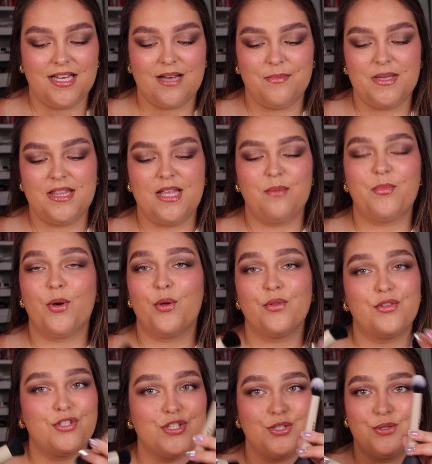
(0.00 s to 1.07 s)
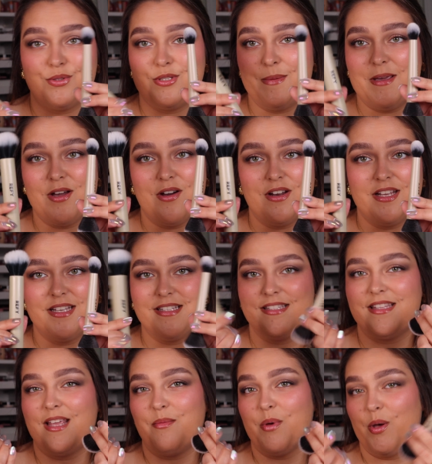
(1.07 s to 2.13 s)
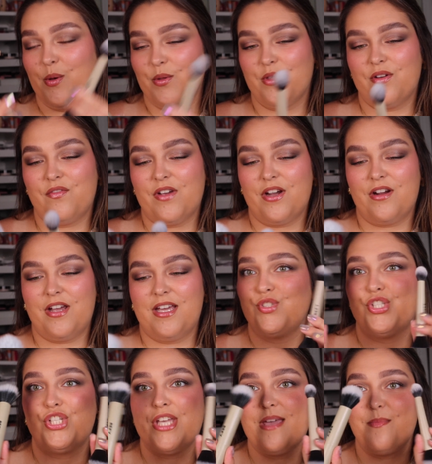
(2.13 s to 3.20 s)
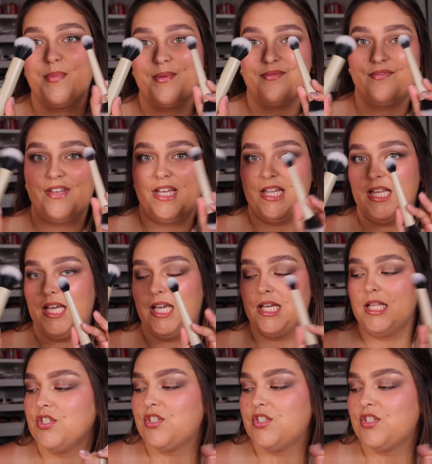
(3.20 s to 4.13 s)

I mean, they both do, to be honest. They both are very cheap feeling.